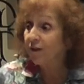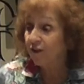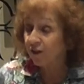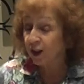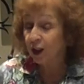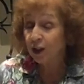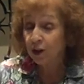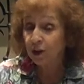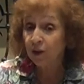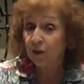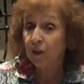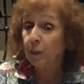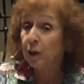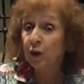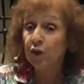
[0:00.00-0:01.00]
inferior,
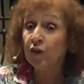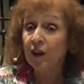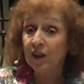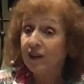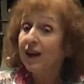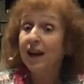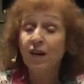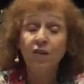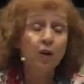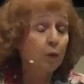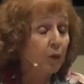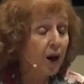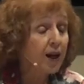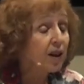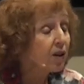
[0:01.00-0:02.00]
someone who doesn't have the
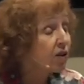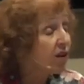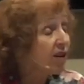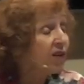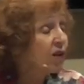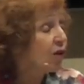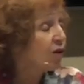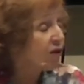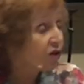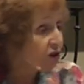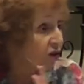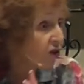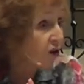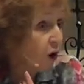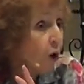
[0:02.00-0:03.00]
right and doesn't
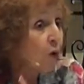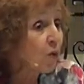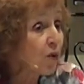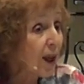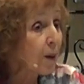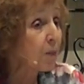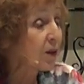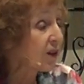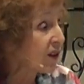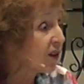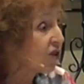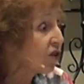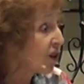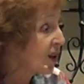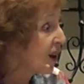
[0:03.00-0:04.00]
shouldn't own that
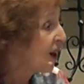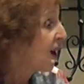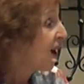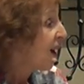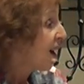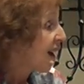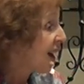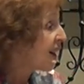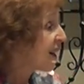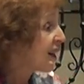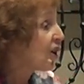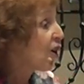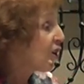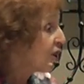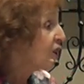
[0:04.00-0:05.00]
position, and
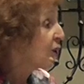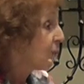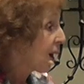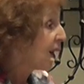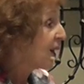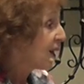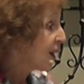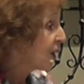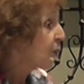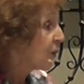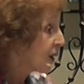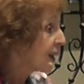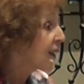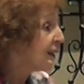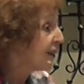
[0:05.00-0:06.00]
in our humanity,
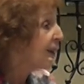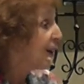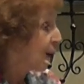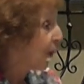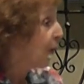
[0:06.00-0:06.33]
we're going to say,